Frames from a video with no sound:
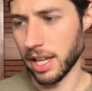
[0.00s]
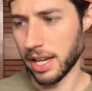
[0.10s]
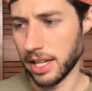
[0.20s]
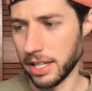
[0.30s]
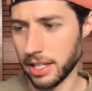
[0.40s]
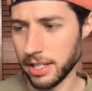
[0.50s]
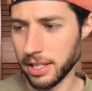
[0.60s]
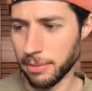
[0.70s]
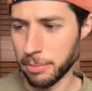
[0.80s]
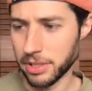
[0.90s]
and
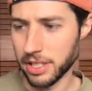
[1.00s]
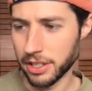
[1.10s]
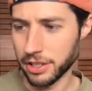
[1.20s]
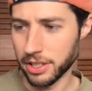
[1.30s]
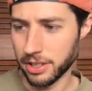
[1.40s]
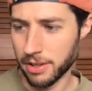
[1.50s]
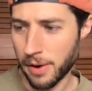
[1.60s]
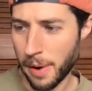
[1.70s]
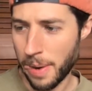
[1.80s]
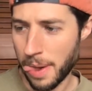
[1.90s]
demon possession
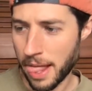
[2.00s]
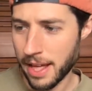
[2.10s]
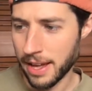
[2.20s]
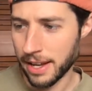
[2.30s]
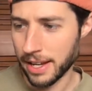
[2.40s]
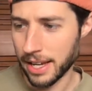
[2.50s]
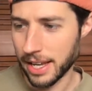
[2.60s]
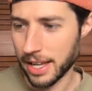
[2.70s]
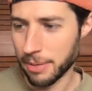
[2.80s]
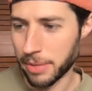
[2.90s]

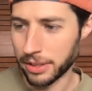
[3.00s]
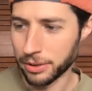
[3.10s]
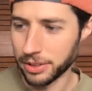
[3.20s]
and medical